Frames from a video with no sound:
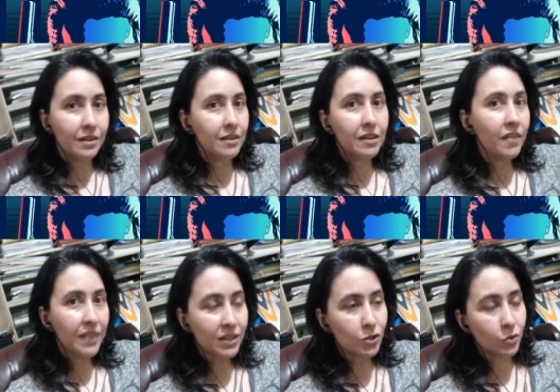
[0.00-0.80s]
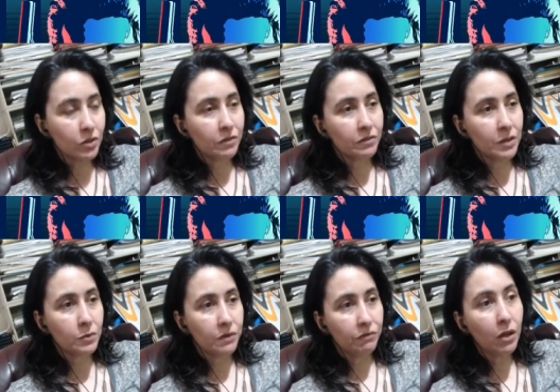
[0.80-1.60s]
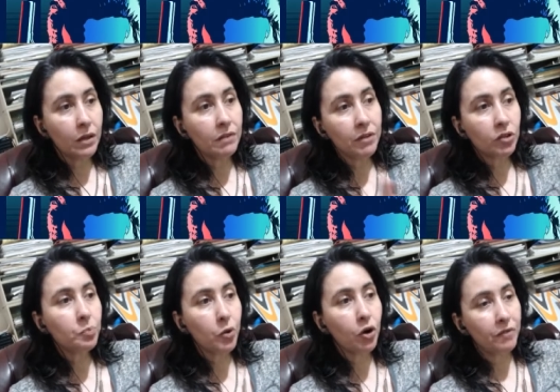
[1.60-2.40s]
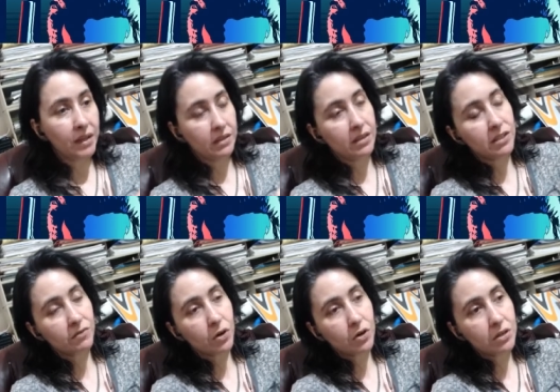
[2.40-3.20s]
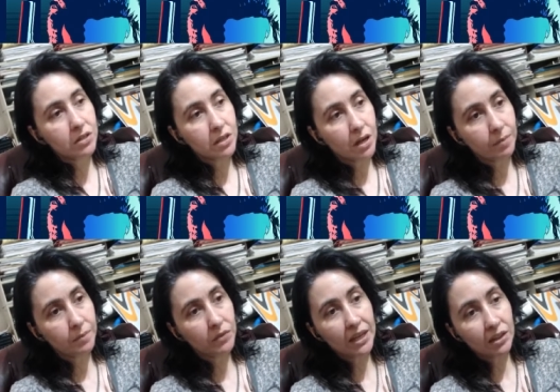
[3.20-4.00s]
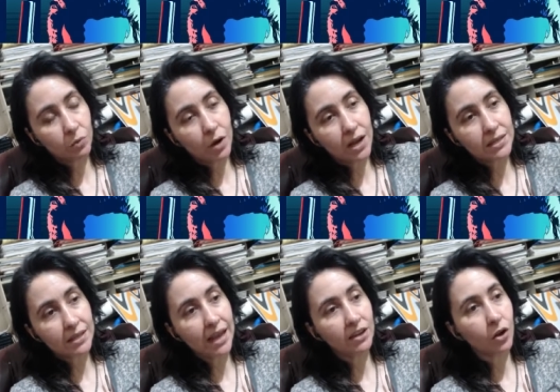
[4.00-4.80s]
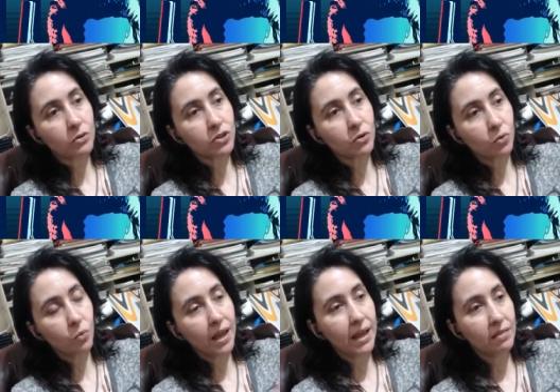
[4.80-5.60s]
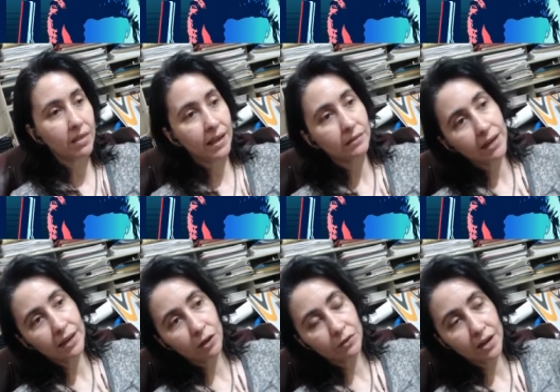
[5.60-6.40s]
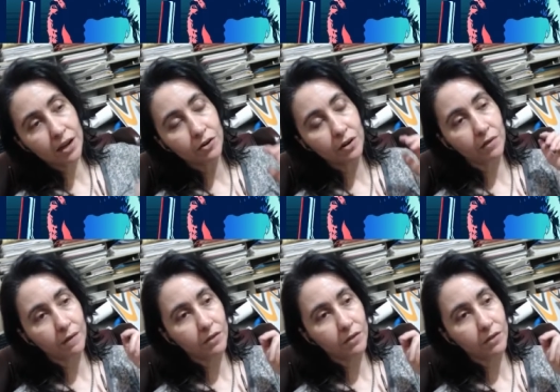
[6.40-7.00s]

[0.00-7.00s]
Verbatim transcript: Not that sort of. It felt perfect as far as lengthwise, and also the way they laid out the narrative of